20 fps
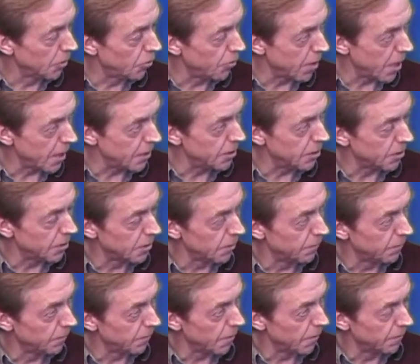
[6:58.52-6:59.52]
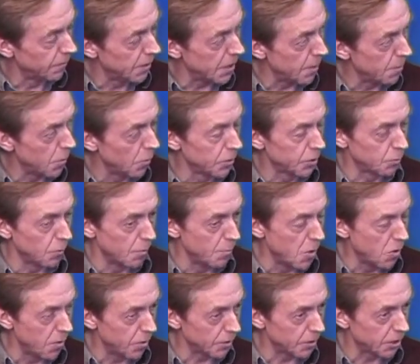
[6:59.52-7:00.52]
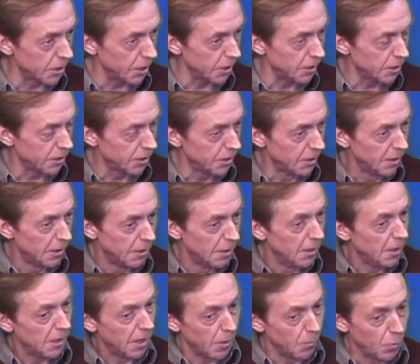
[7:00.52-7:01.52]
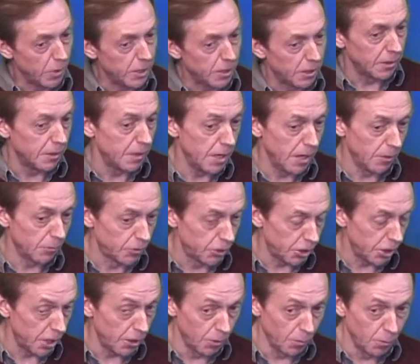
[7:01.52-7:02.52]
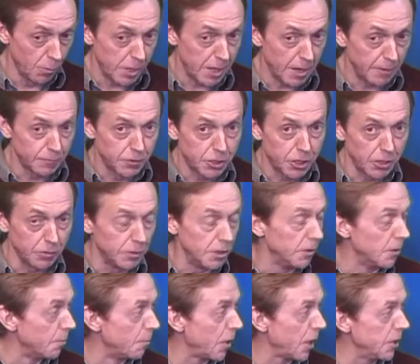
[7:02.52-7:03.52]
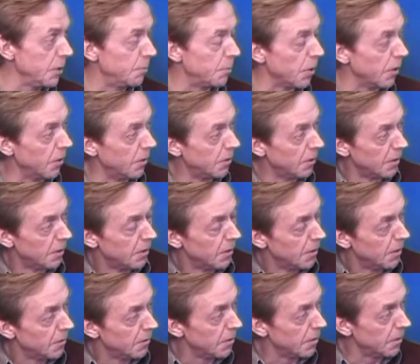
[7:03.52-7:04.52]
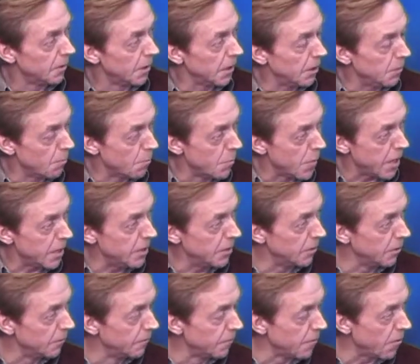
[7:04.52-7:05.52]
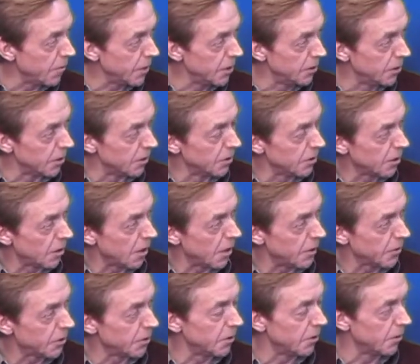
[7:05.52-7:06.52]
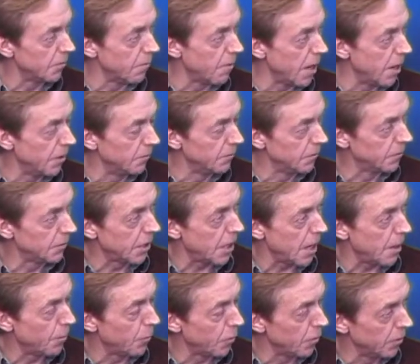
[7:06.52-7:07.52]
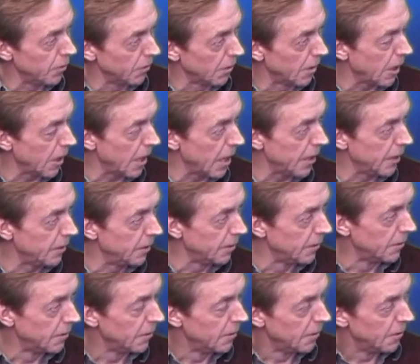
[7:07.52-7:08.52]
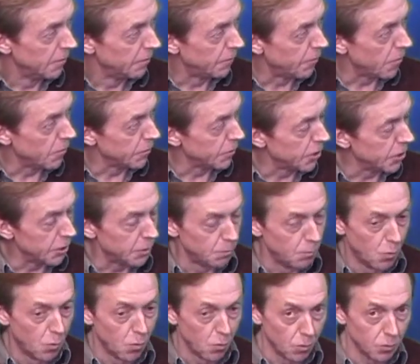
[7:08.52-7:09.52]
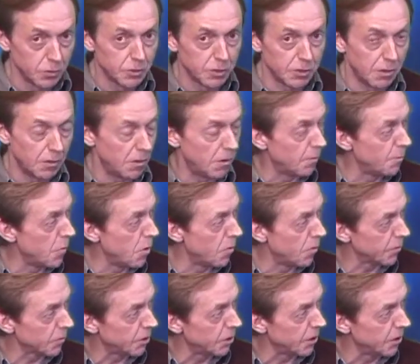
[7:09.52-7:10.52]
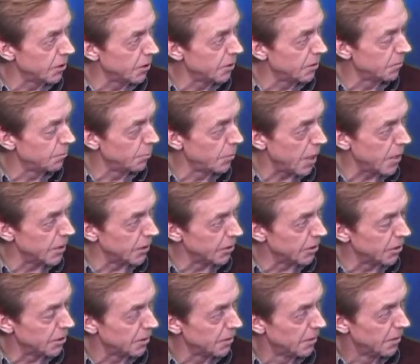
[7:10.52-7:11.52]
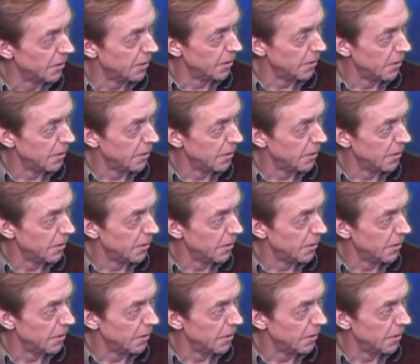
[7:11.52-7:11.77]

creators of Demos were Marxist. And can now show, and we have shown in the paper, that the main advisors clustered around Cameron, Clegg, Francis Maud are Marxist-based.